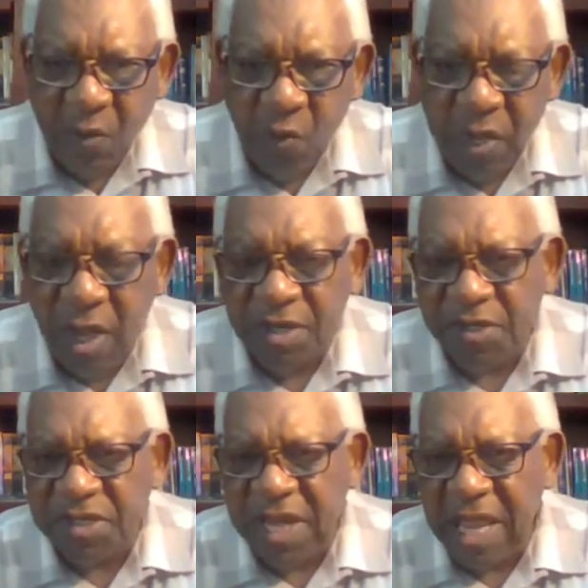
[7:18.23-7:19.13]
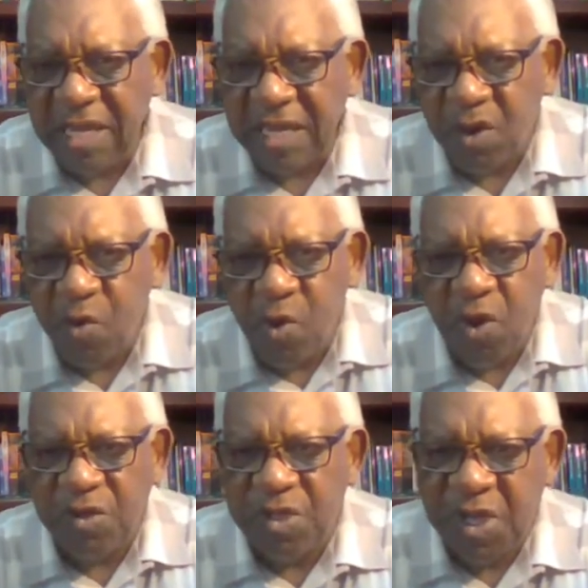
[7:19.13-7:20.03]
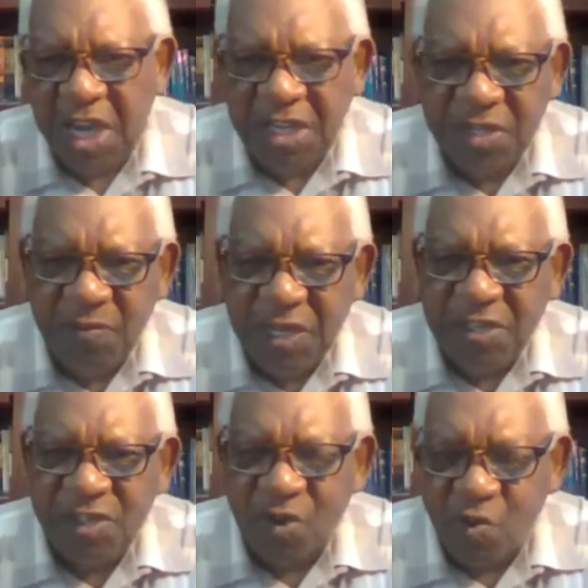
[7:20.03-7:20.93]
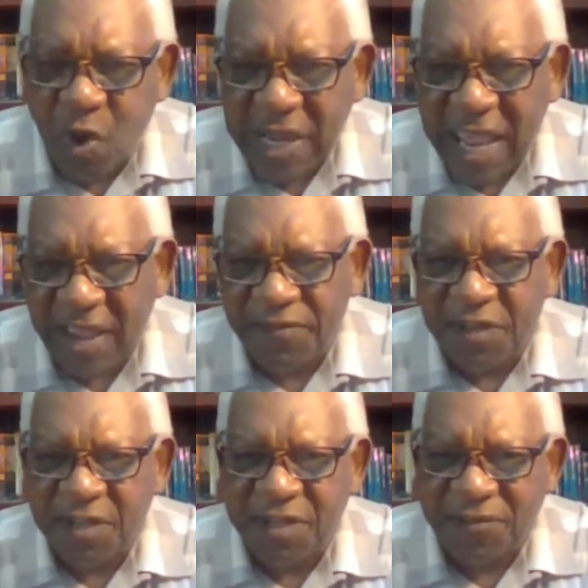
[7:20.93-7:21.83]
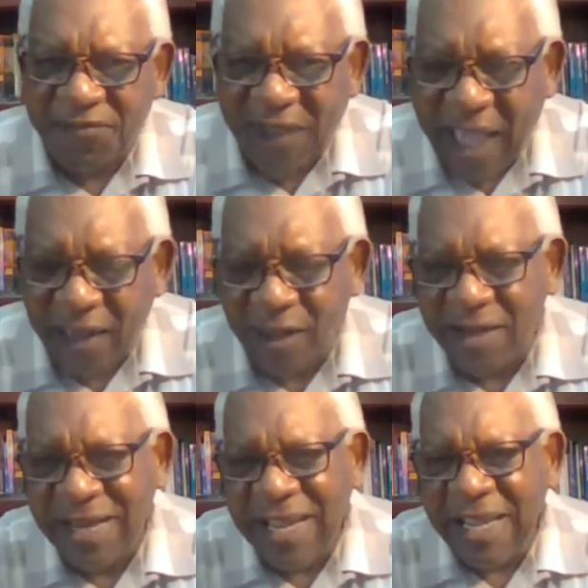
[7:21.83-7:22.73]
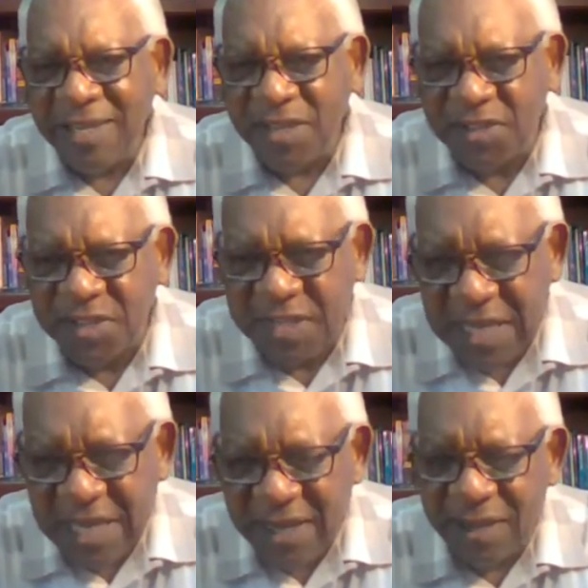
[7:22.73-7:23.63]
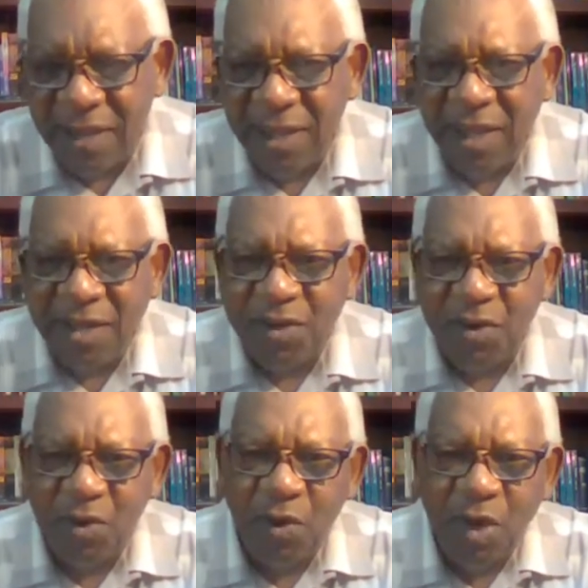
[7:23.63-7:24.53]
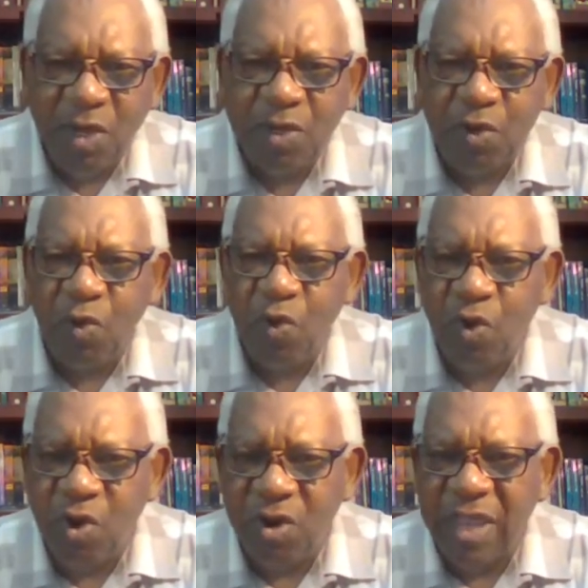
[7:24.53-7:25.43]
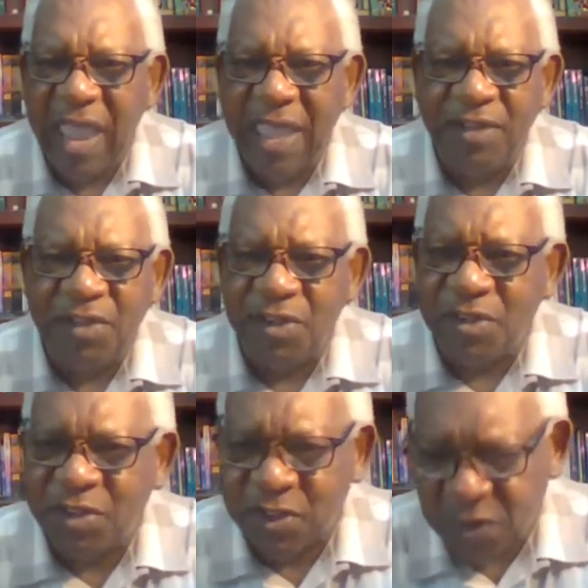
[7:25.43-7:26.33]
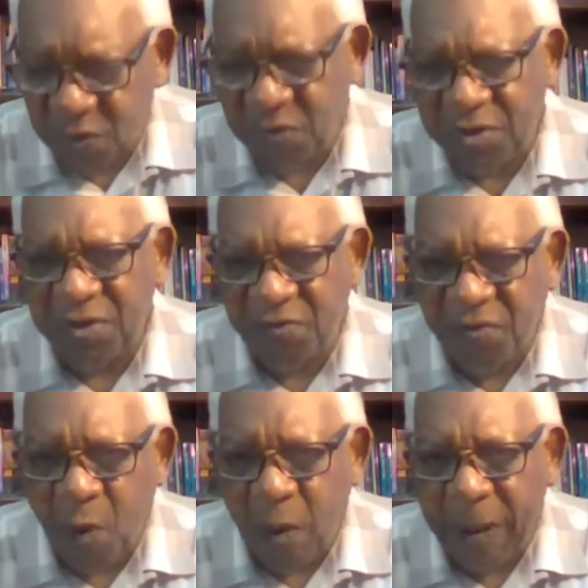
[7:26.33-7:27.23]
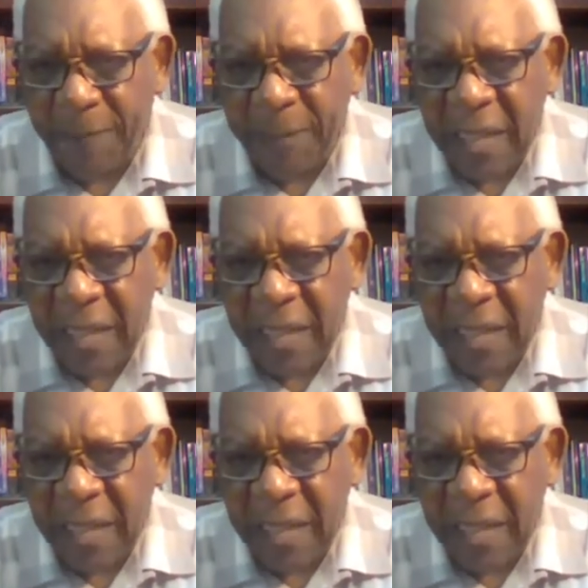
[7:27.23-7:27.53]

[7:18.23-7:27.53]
We understand that the word chase means to run after, to follow, to seek, to, to look, and to search for.